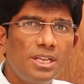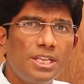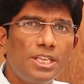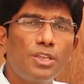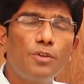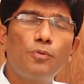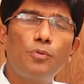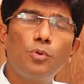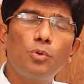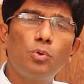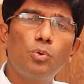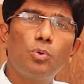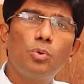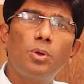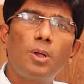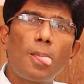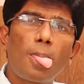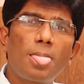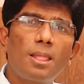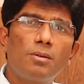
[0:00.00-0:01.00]
If
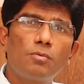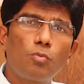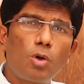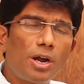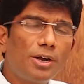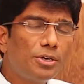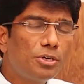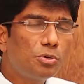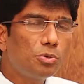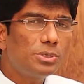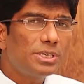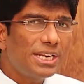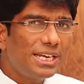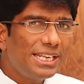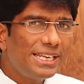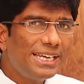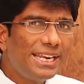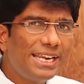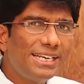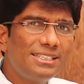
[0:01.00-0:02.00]
you want to
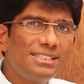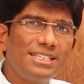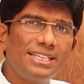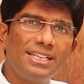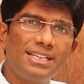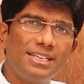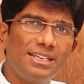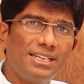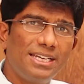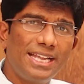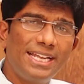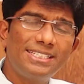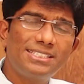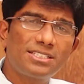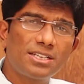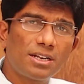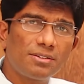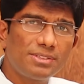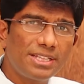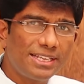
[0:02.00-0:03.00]
delineate the
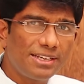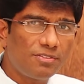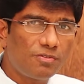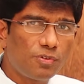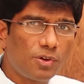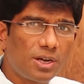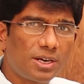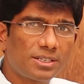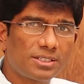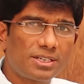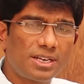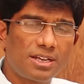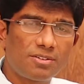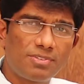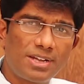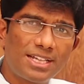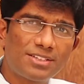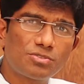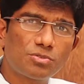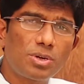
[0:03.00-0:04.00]
nature of the infarct or
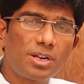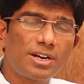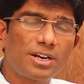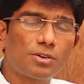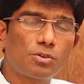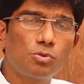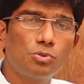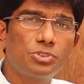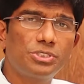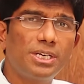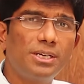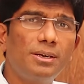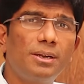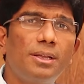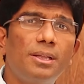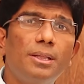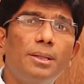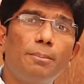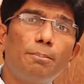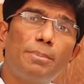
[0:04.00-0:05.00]
vascular occlusion,
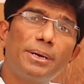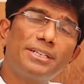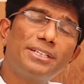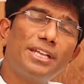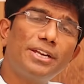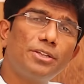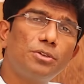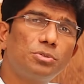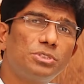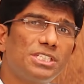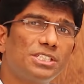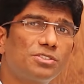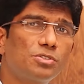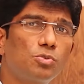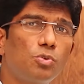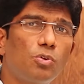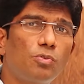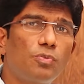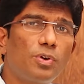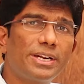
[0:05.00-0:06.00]
better you
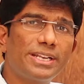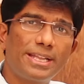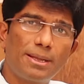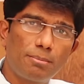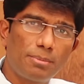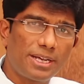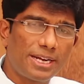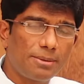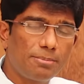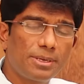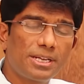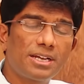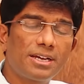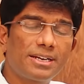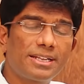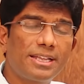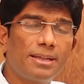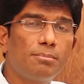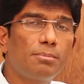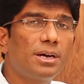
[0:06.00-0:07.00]
just go for MRI,
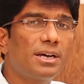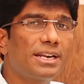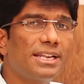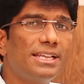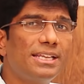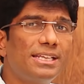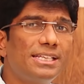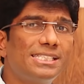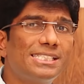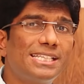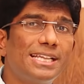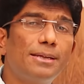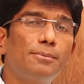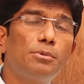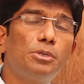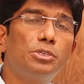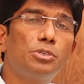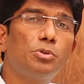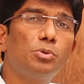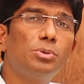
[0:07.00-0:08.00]
because MRI is
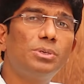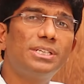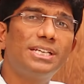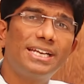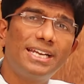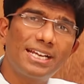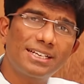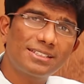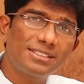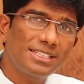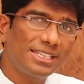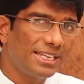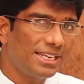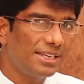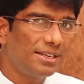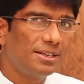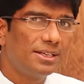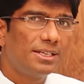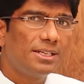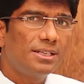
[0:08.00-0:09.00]
able to detect
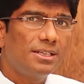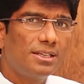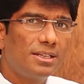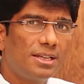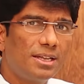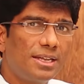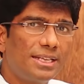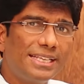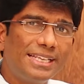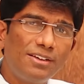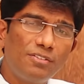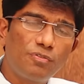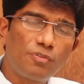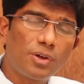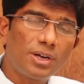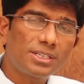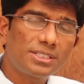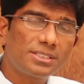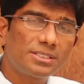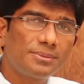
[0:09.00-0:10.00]
the
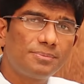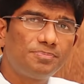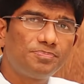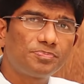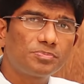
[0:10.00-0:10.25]
infarct